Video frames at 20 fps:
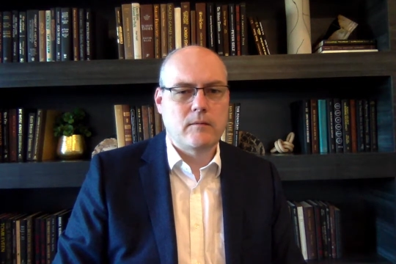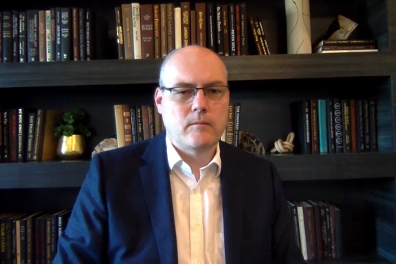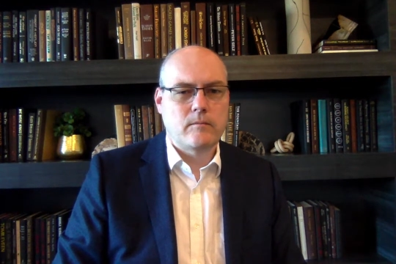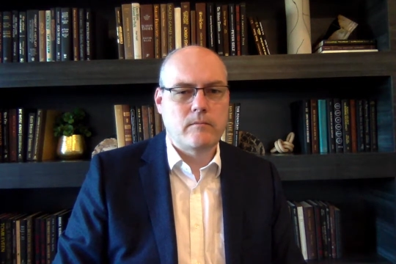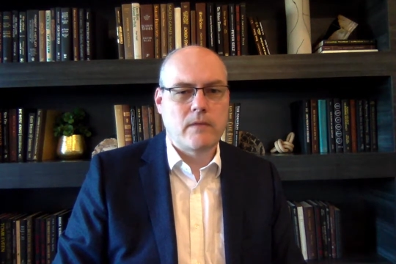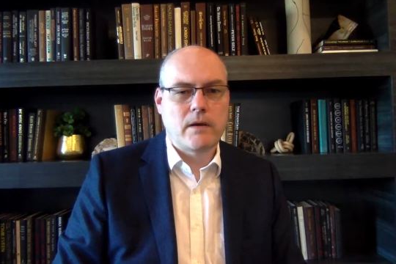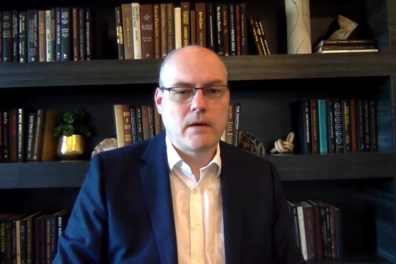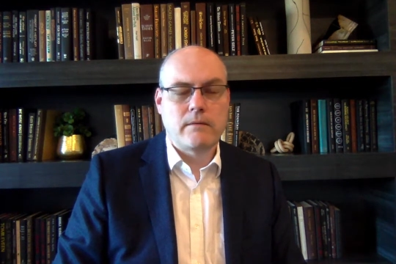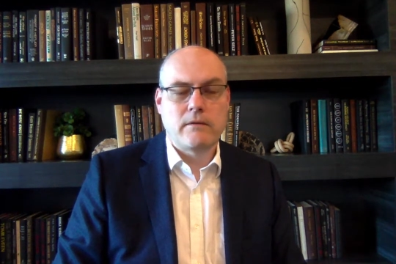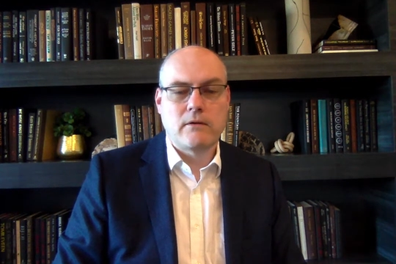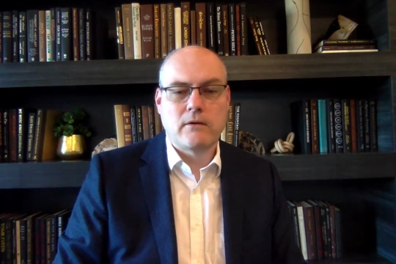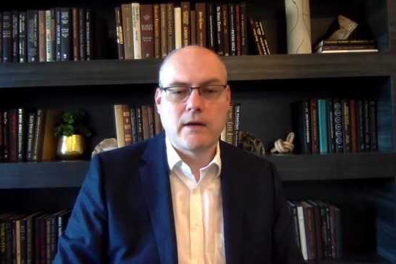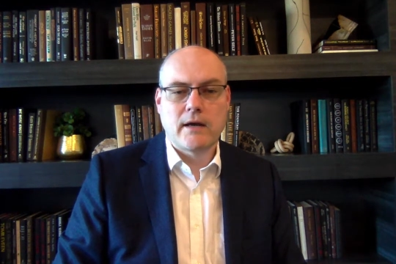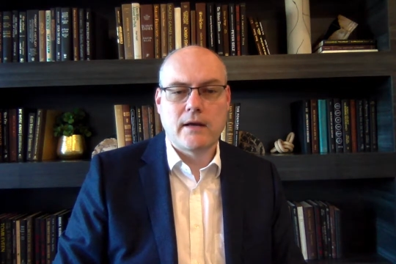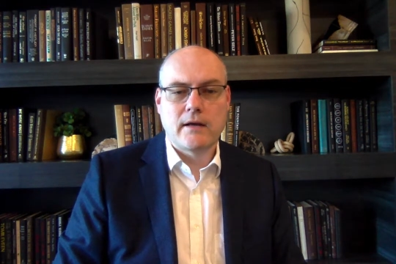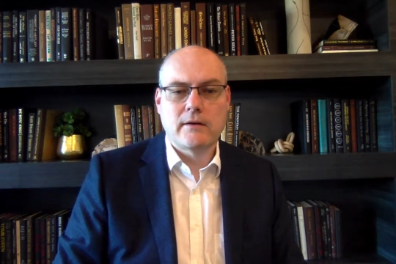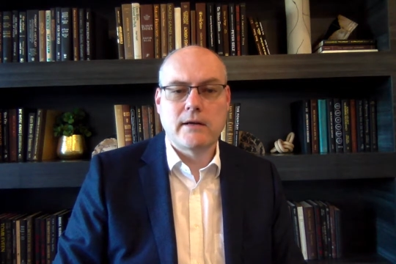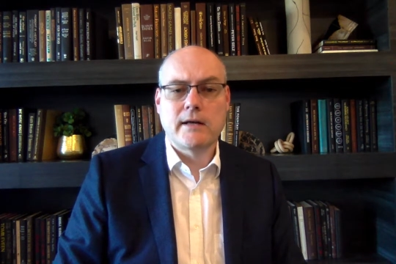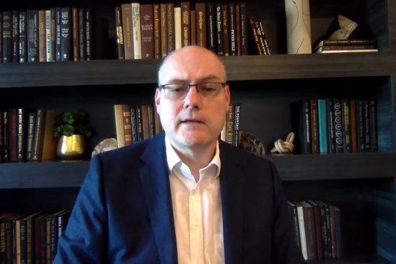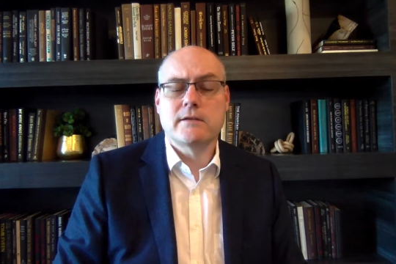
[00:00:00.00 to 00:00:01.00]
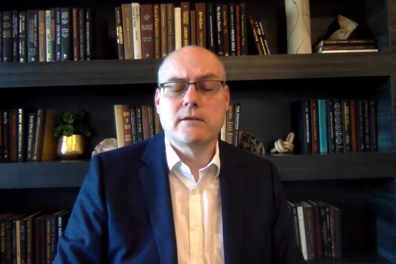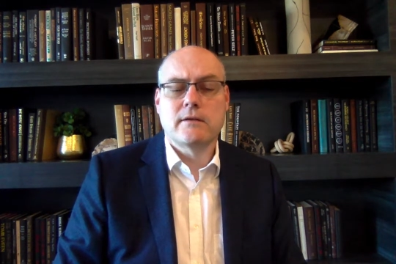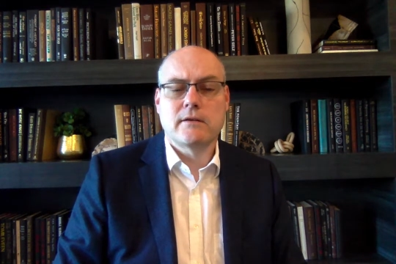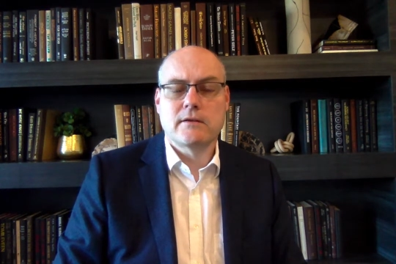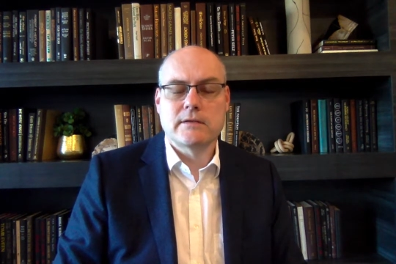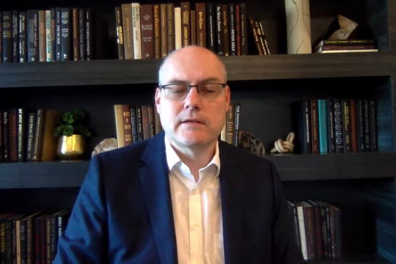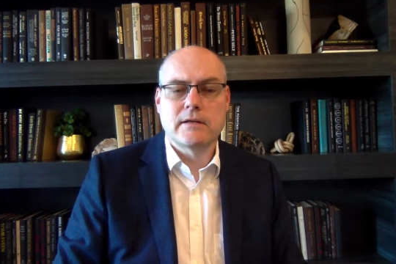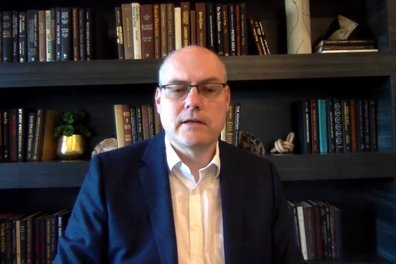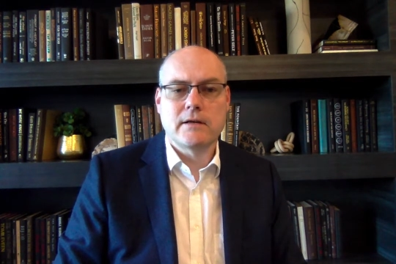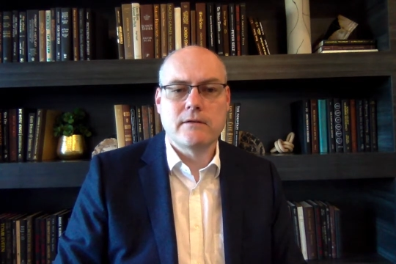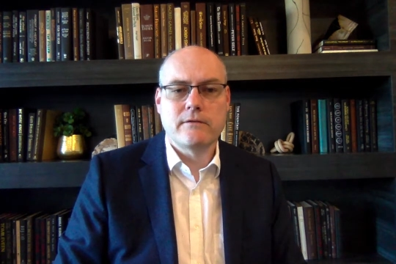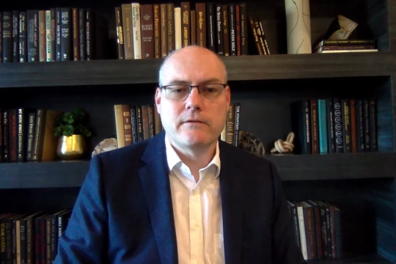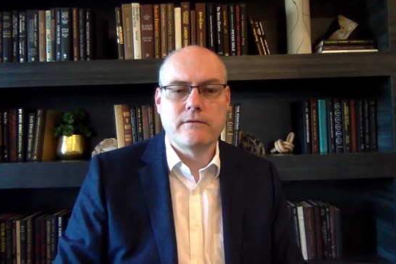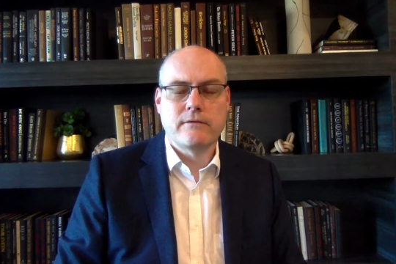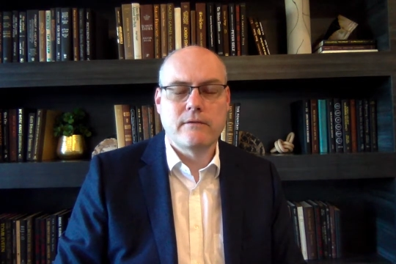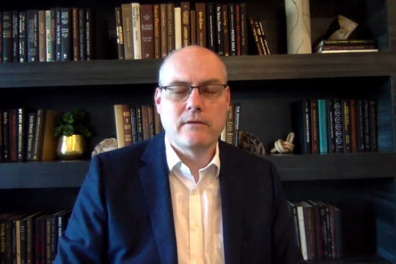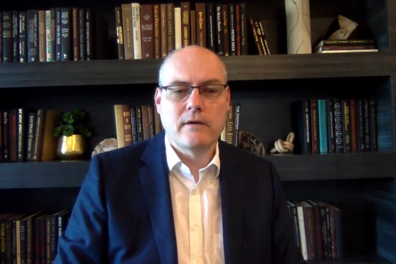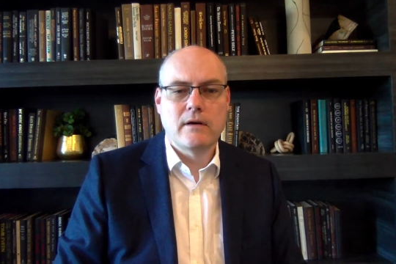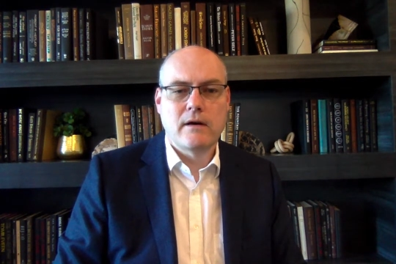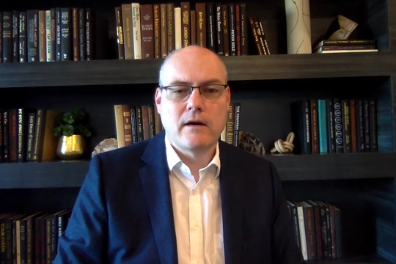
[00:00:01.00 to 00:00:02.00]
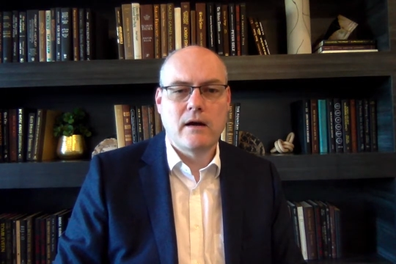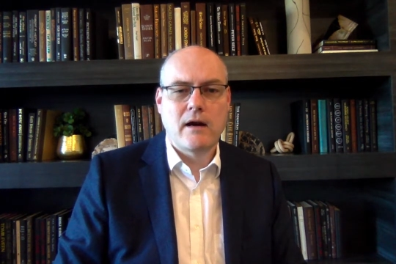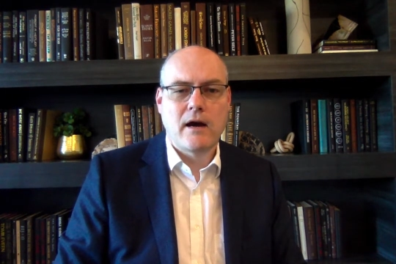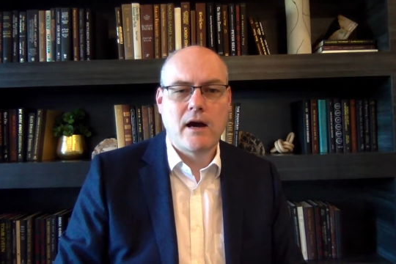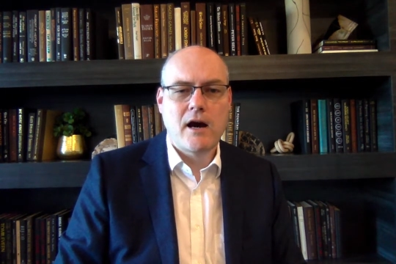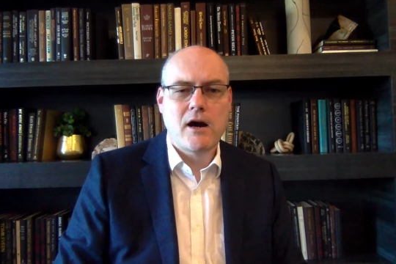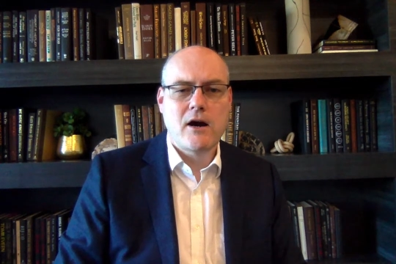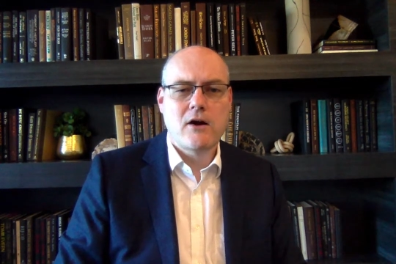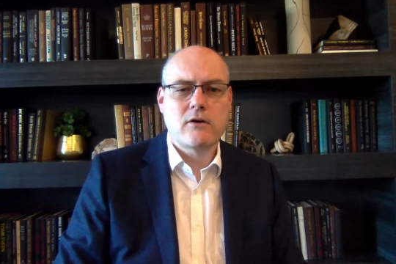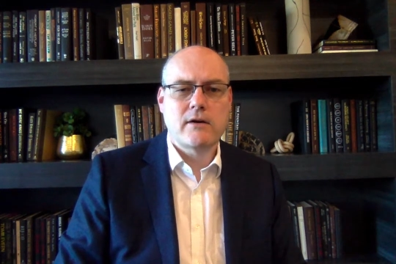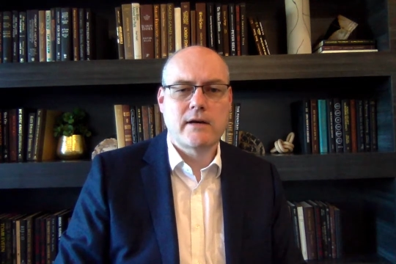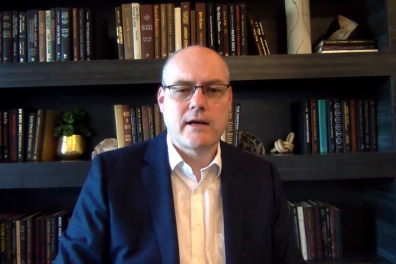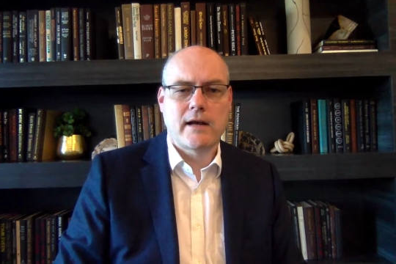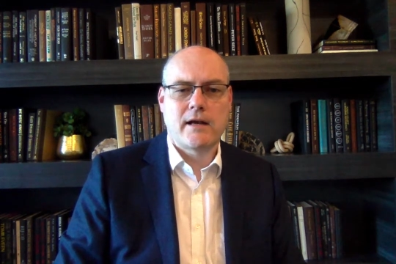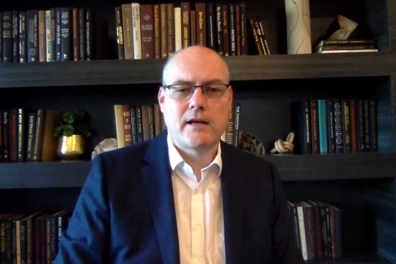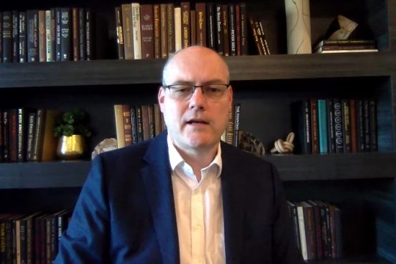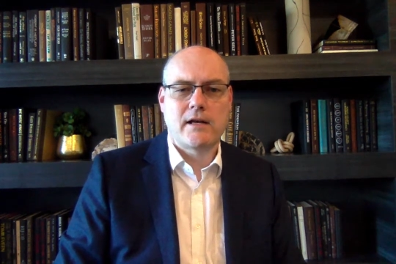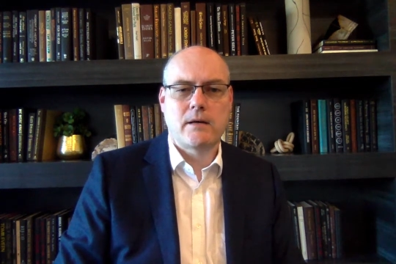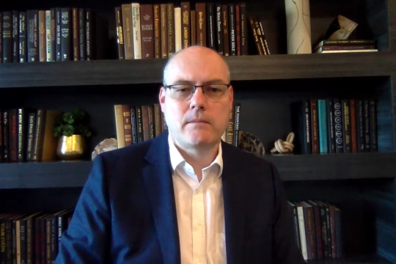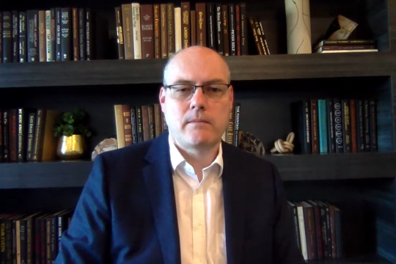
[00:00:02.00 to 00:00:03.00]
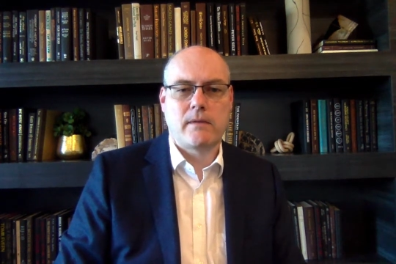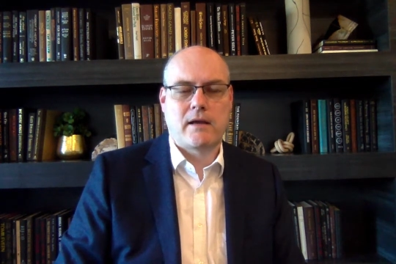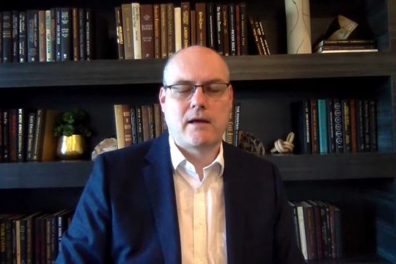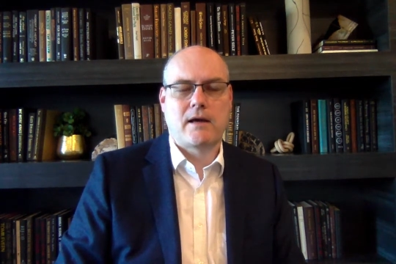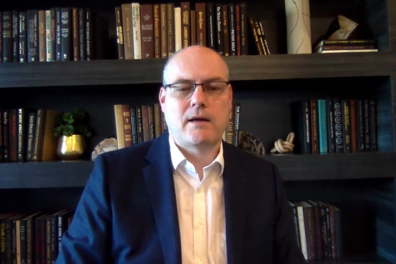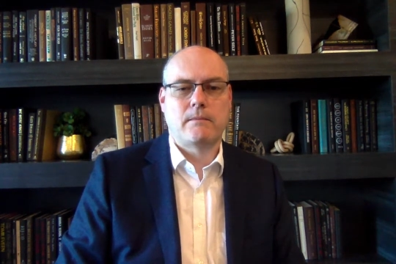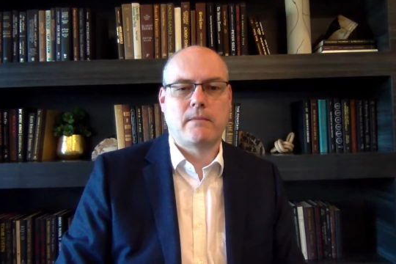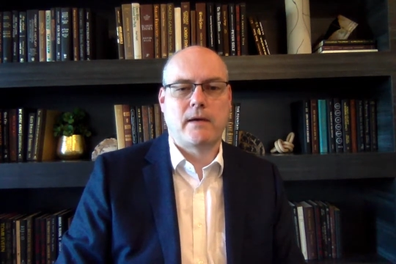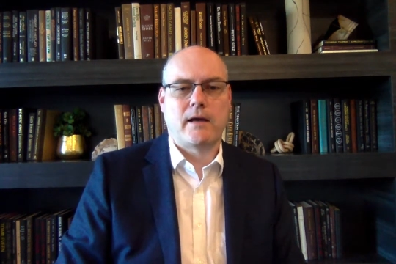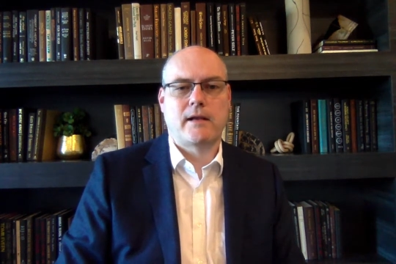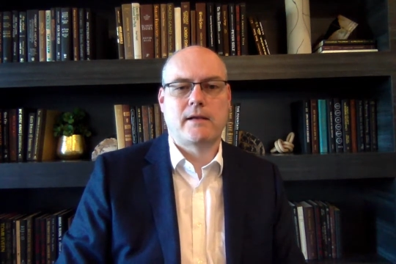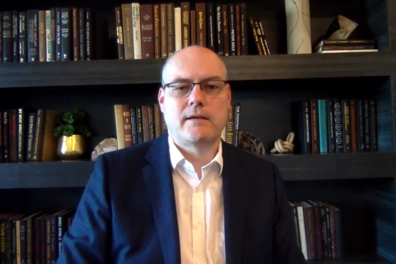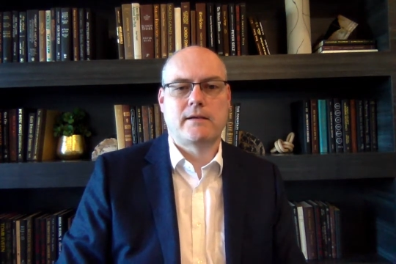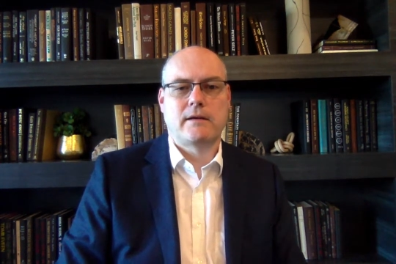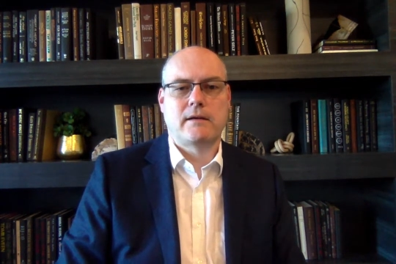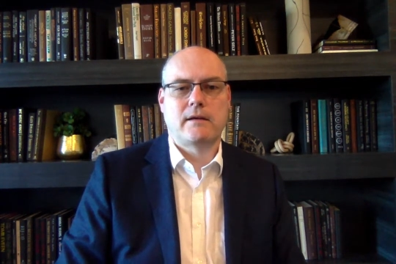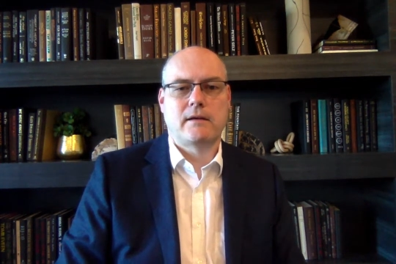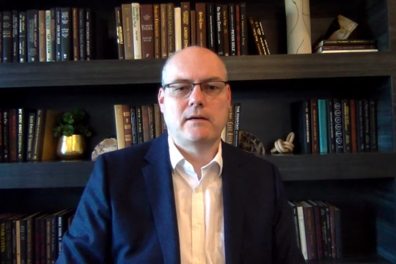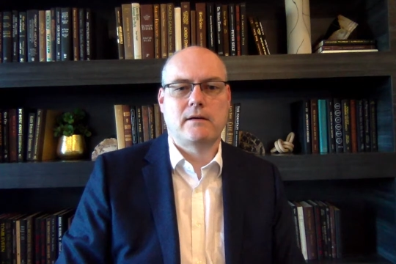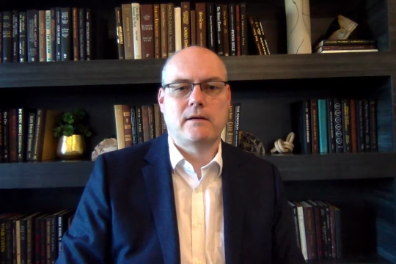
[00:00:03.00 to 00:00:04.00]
maybe you can ask yourself, how can I become healthier?